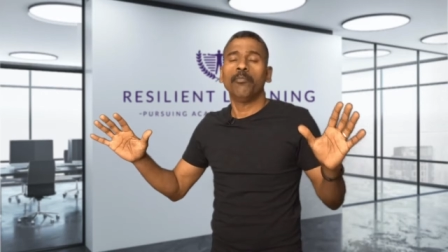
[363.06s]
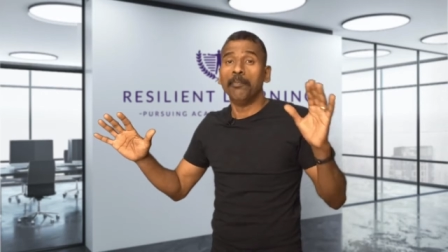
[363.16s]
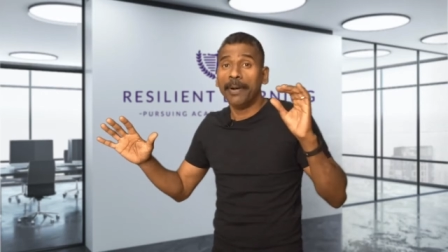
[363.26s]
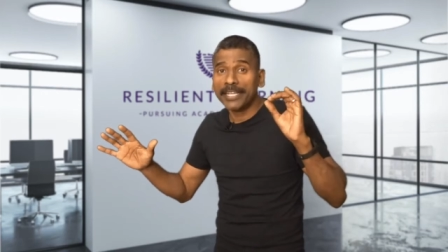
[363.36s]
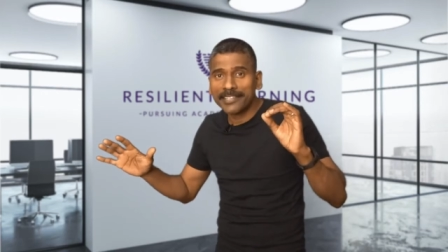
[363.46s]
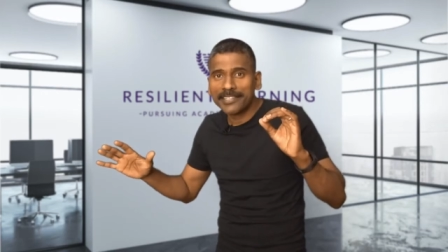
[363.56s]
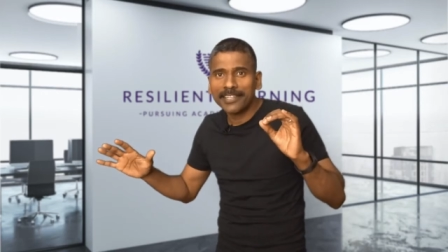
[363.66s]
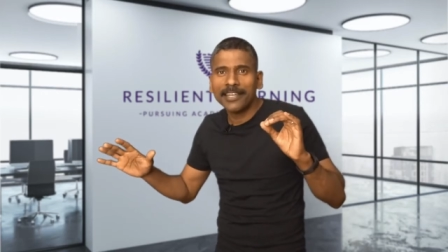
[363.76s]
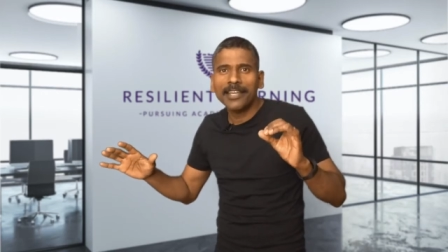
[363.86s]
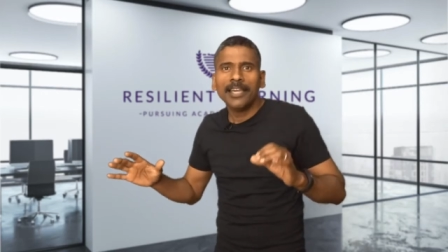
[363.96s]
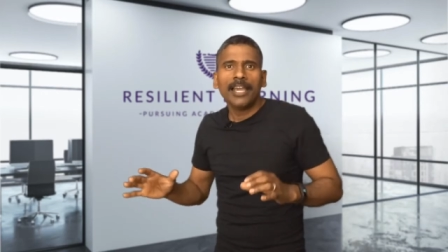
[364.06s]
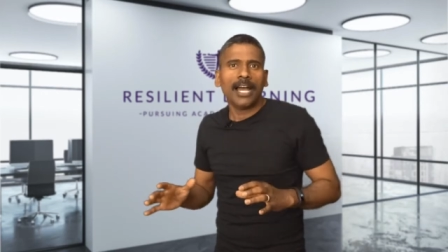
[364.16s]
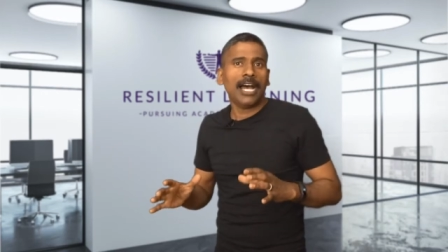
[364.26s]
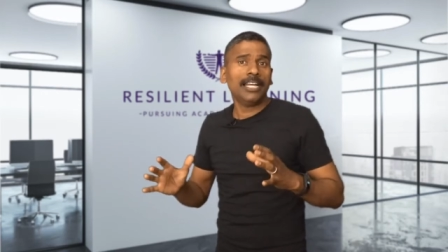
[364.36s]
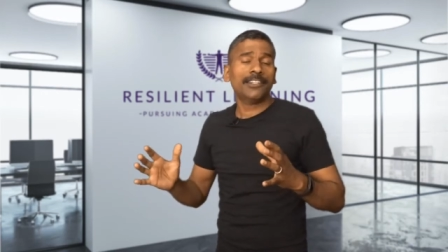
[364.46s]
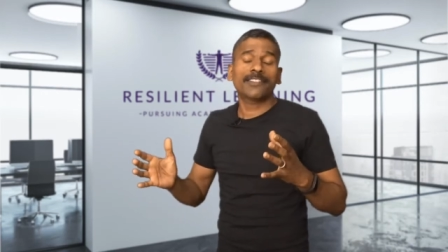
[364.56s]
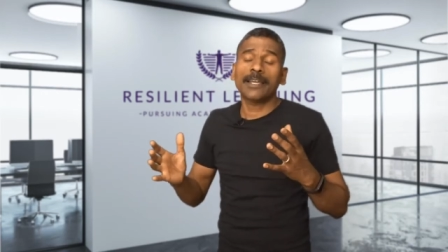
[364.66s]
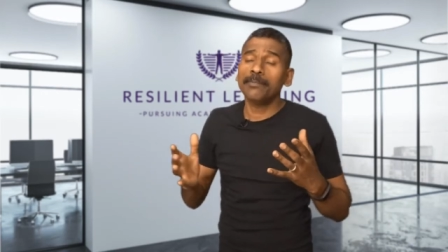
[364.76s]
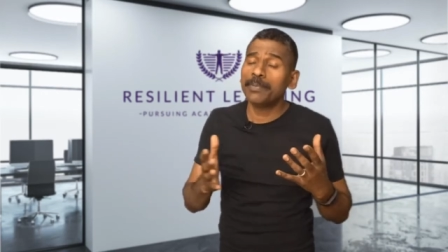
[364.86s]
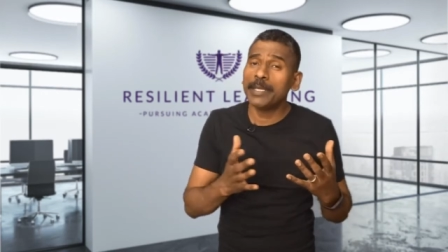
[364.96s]
But aren't
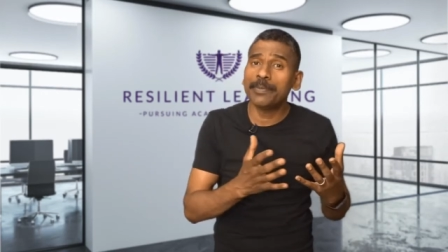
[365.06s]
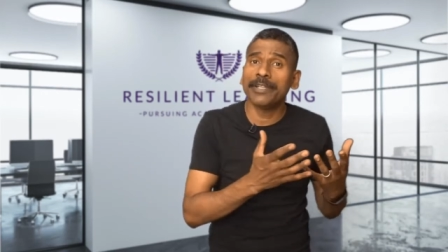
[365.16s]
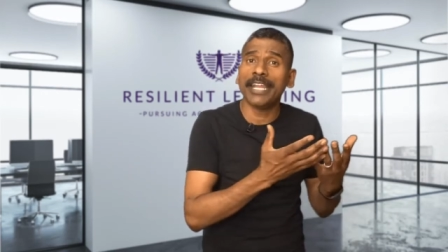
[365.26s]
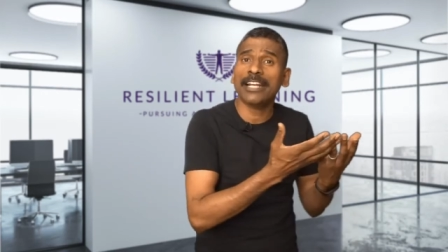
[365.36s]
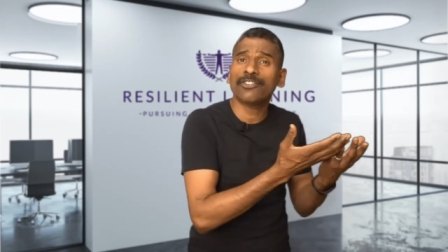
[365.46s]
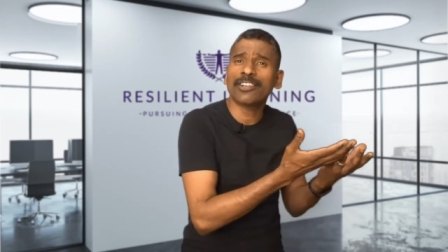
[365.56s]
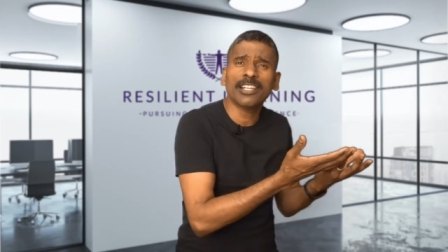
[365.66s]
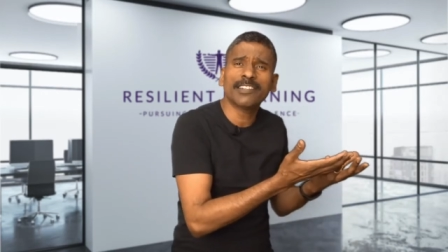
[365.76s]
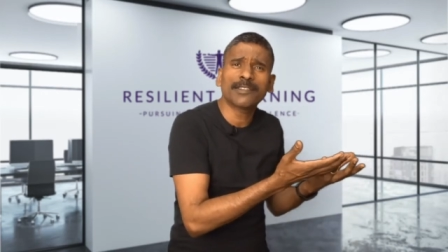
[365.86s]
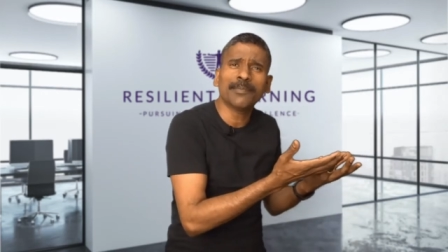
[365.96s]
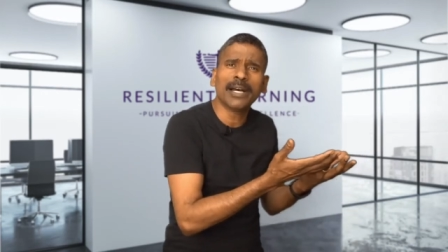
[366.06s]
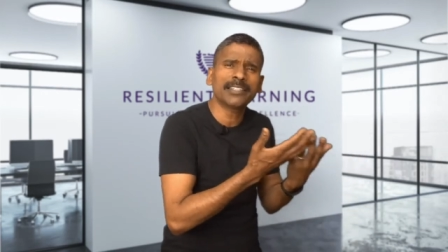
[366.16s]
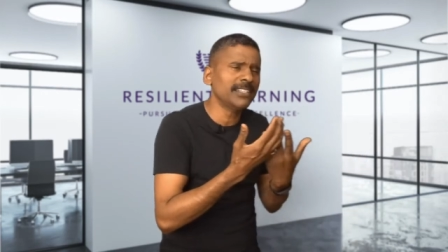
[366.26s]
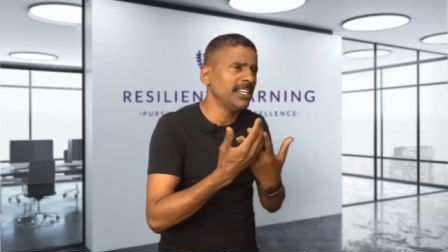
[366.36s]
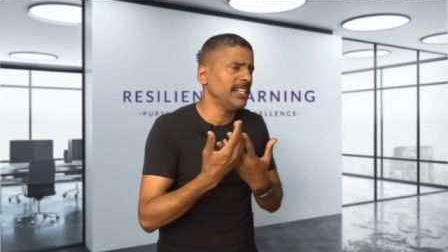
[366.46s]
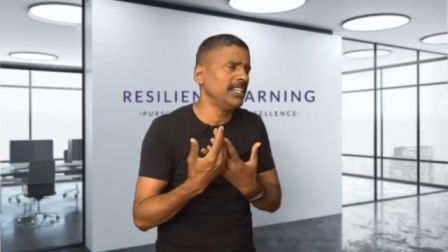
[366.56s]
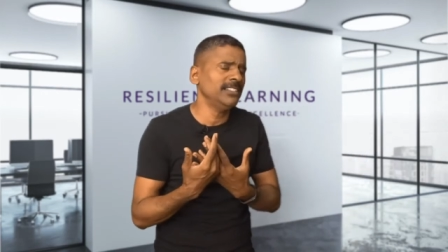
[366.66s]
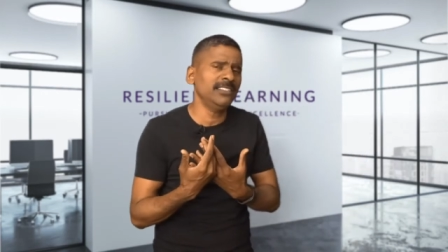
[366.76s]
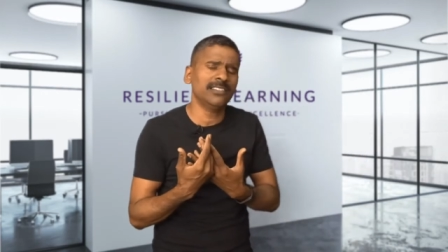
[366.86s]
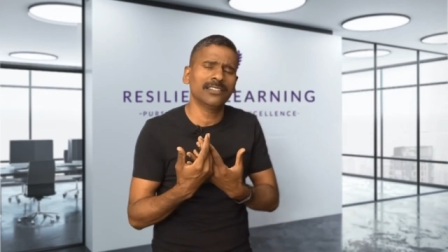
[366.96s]
some people naturally smarter than
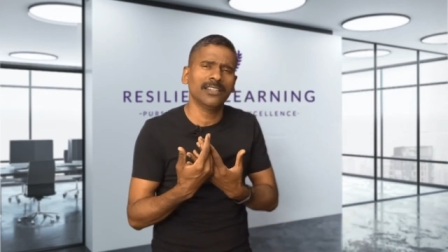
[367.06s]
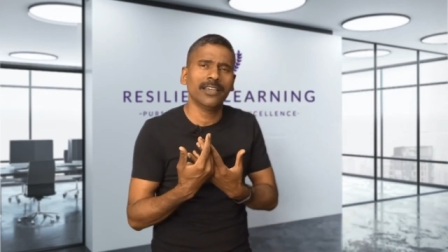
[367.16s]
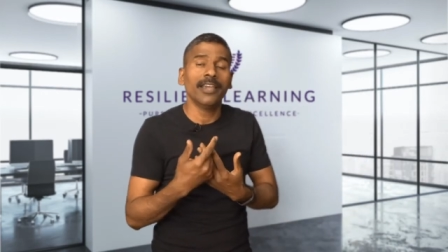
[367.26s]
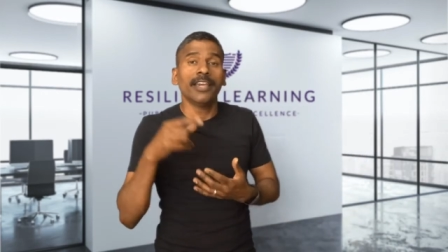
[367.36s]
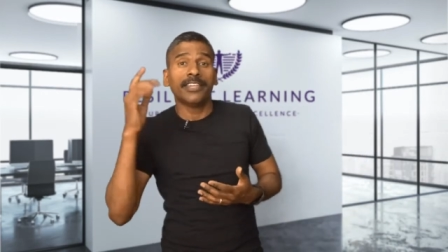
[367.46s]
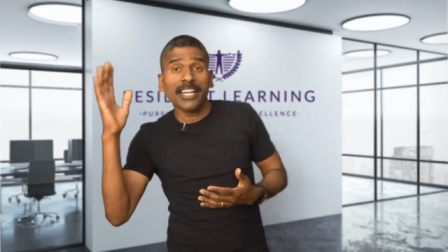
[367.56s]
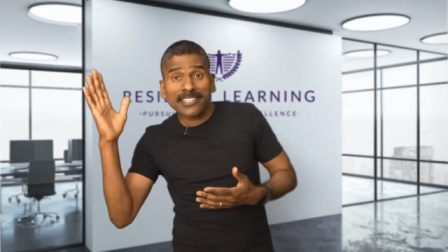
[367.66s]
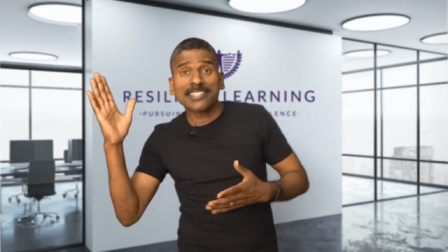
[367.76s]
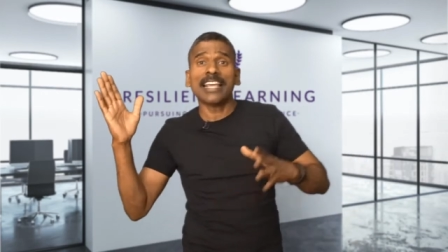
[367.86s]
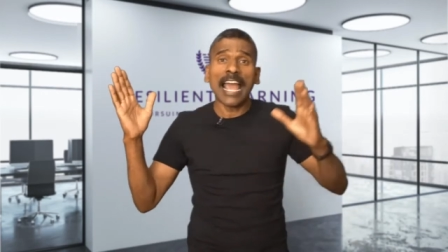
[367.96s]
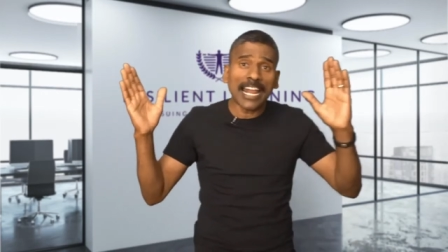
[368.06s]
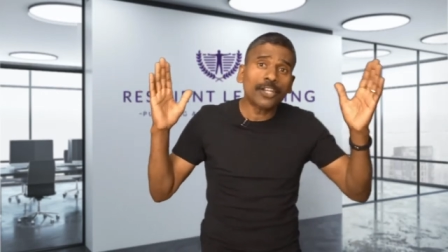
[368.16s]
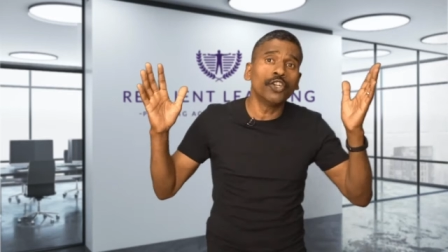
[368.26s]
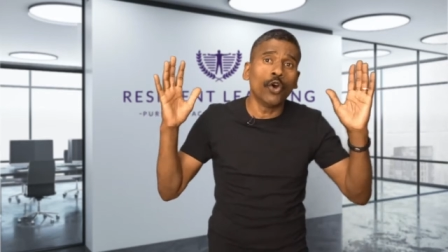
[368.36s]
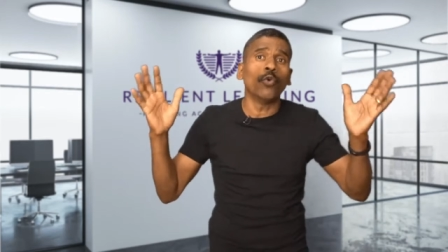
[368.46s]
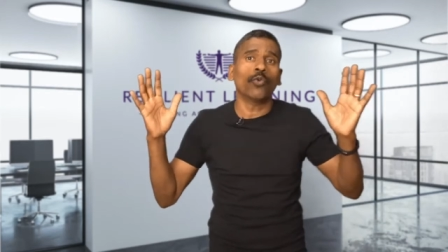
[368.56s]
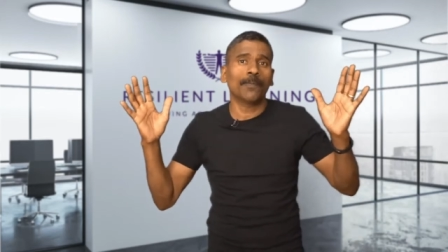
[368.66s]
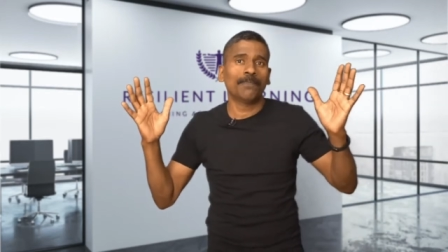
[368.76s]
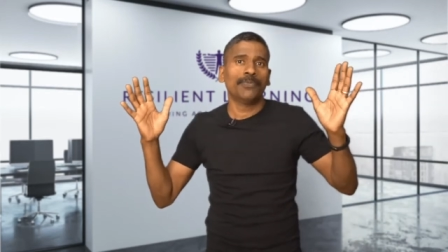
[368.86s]
others? Yes and no.